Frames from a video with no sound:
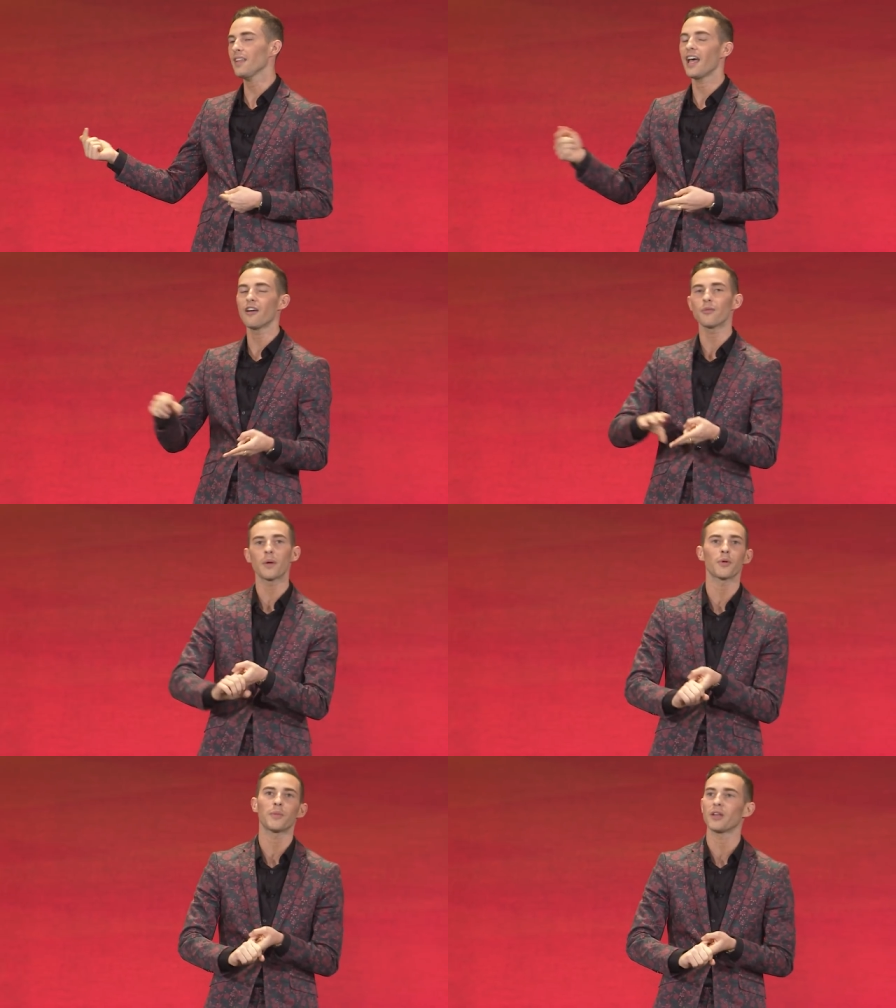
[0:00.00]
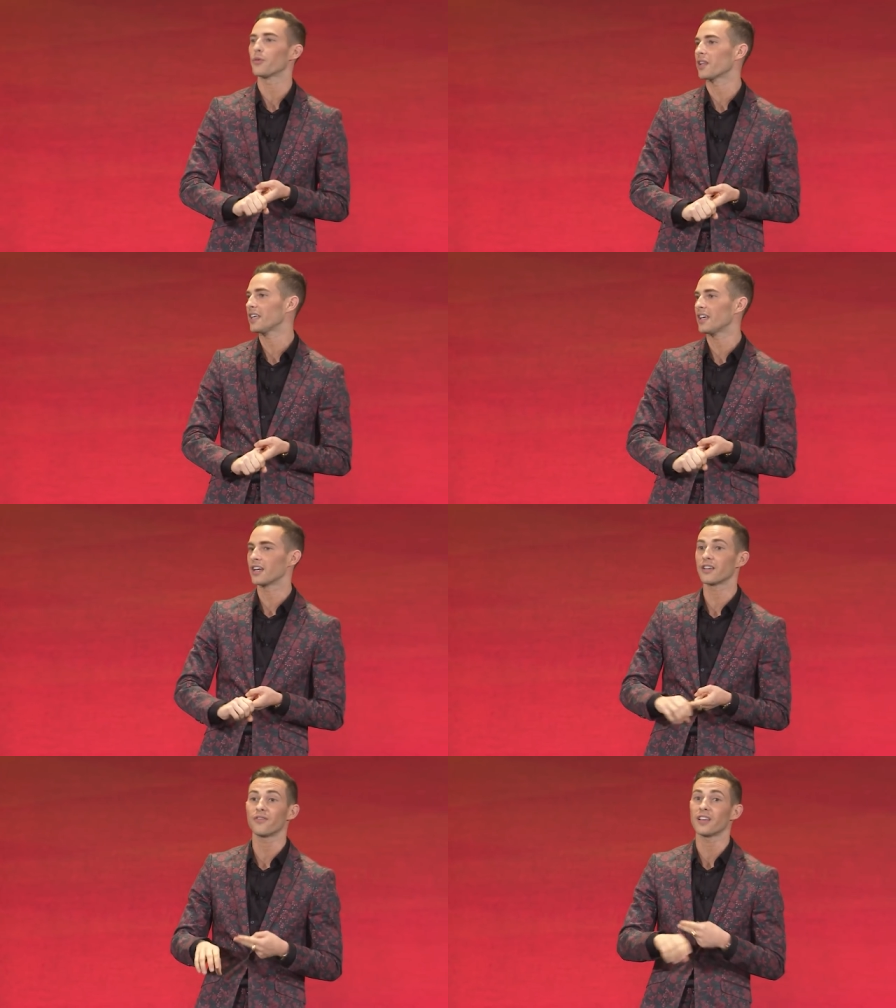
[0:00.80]
I remember being really
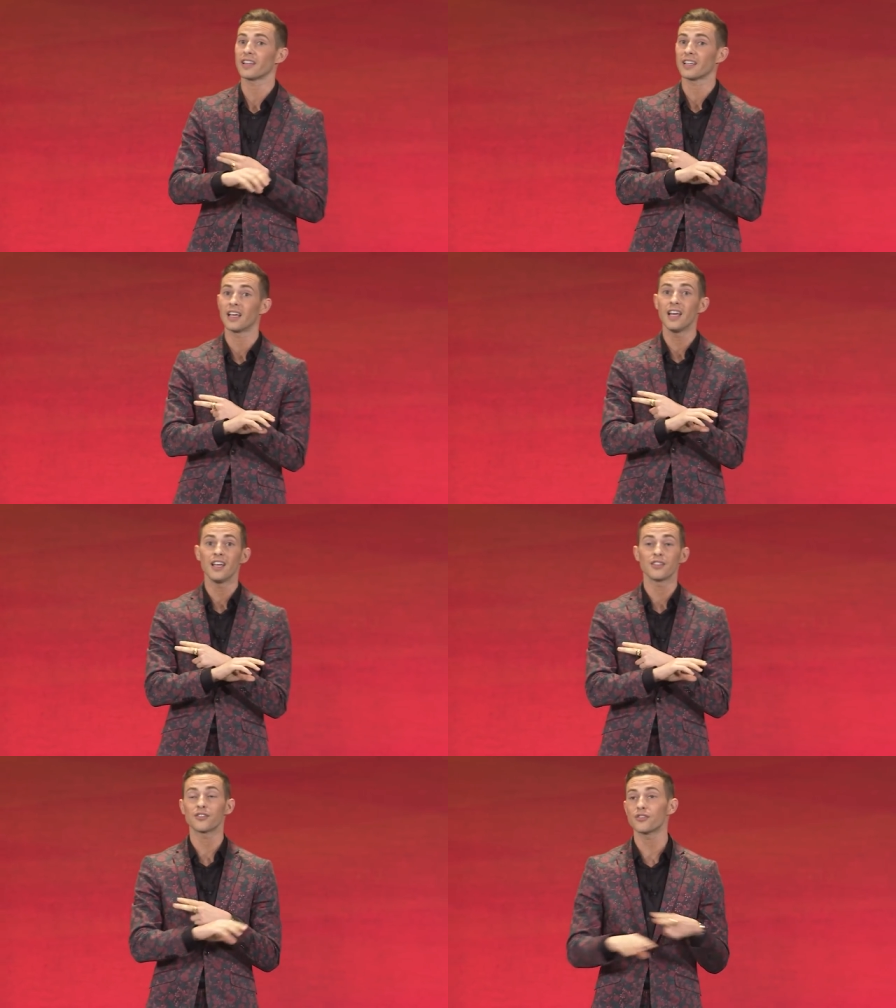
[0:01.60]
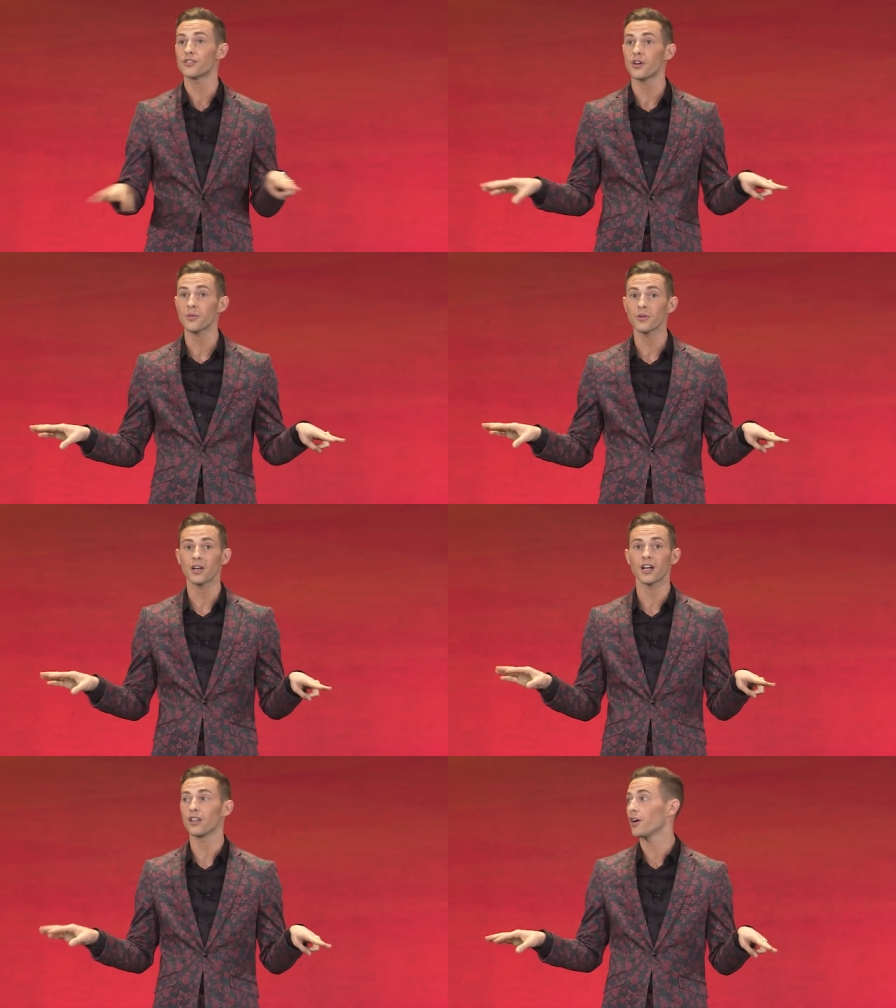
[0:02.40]
young and feeling so
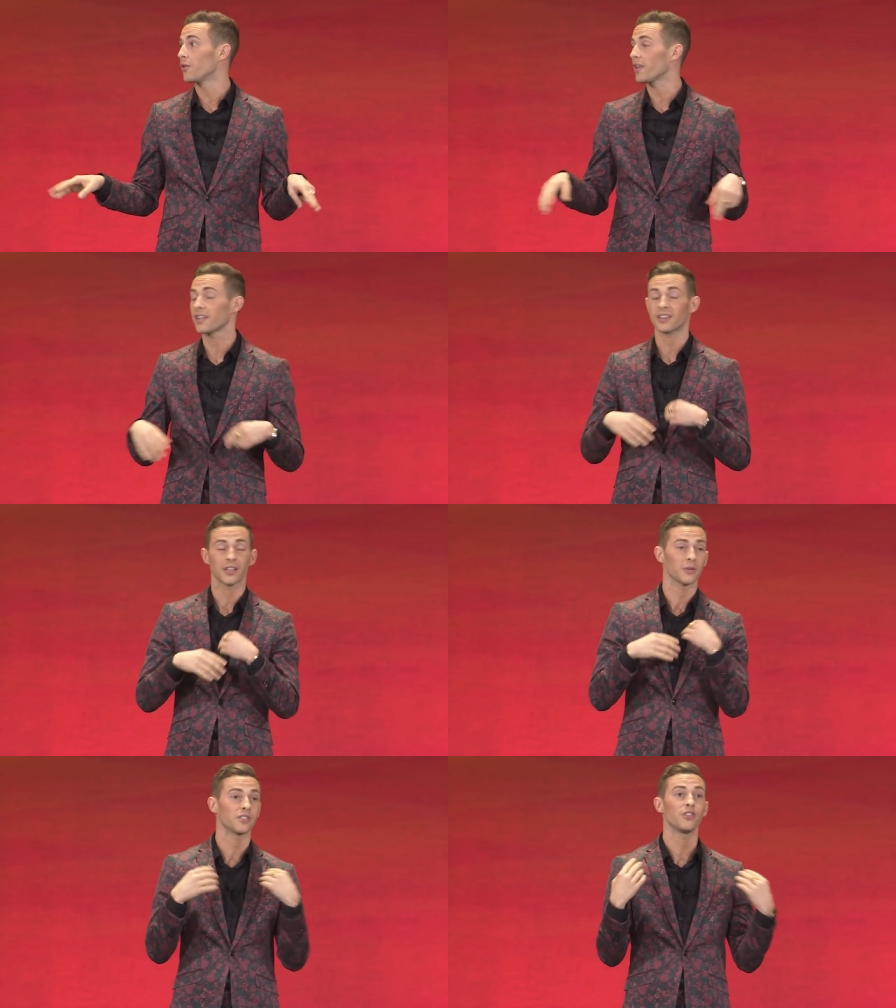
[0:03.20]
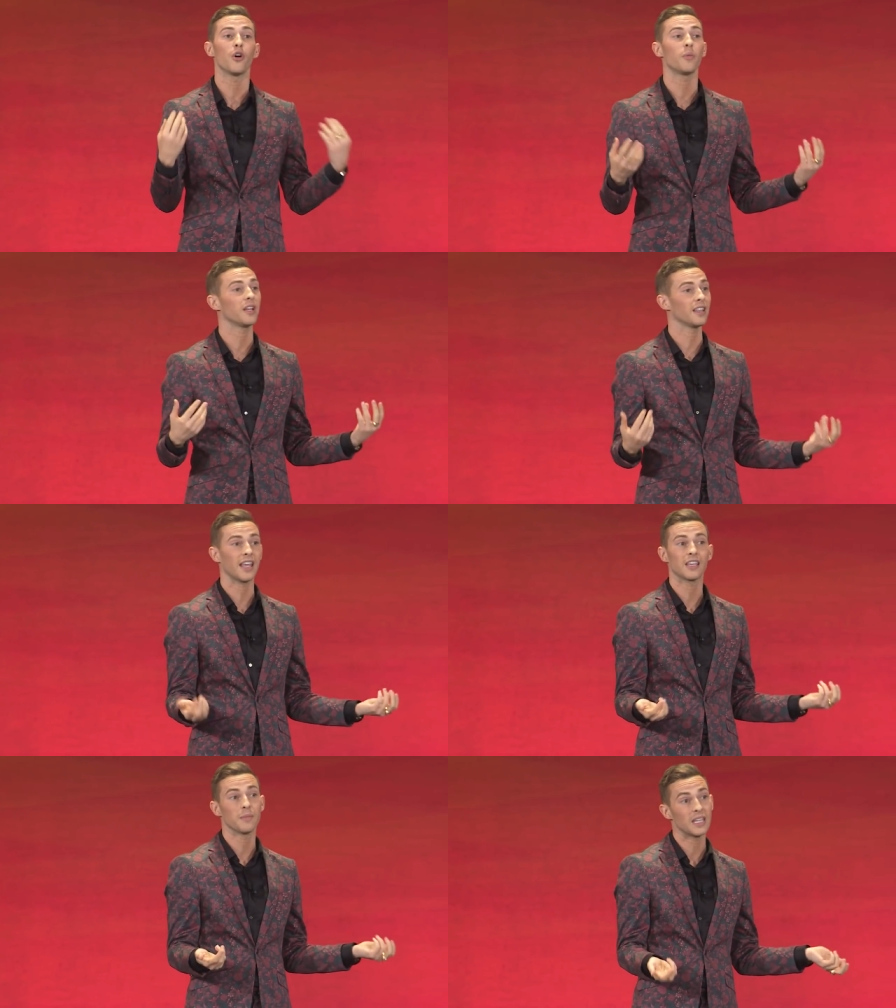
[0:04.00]
alone, like there was nobody
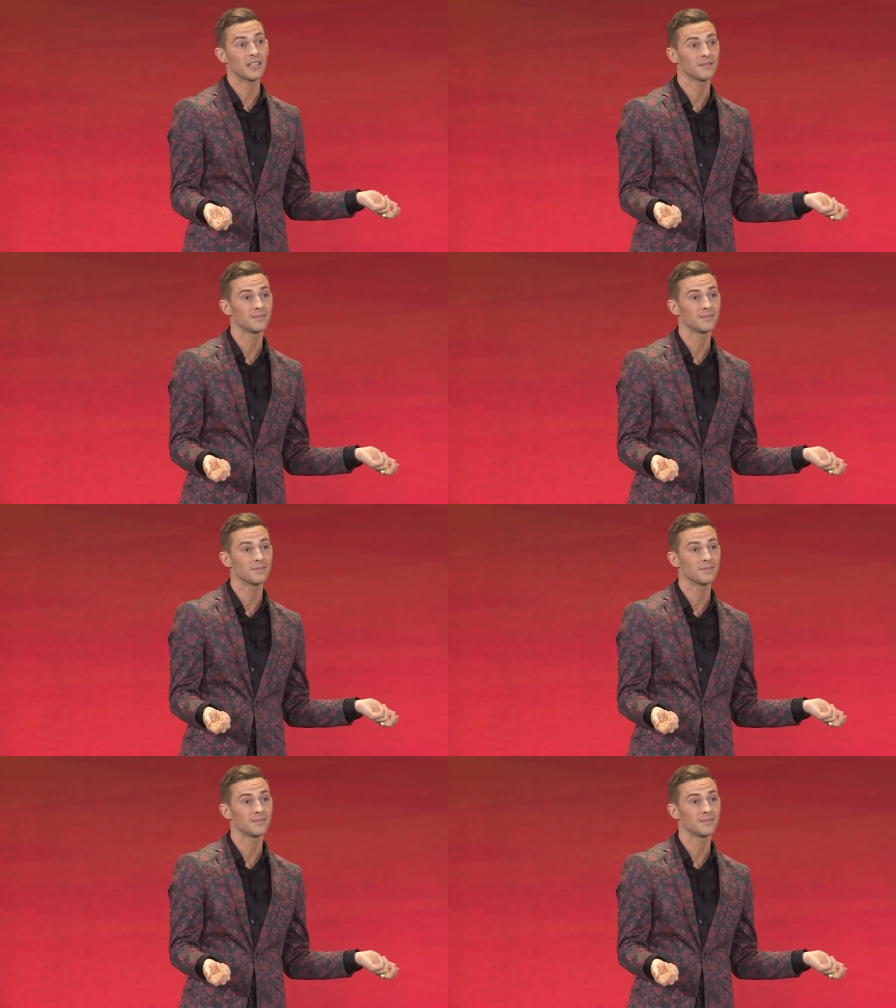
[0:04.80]
like me.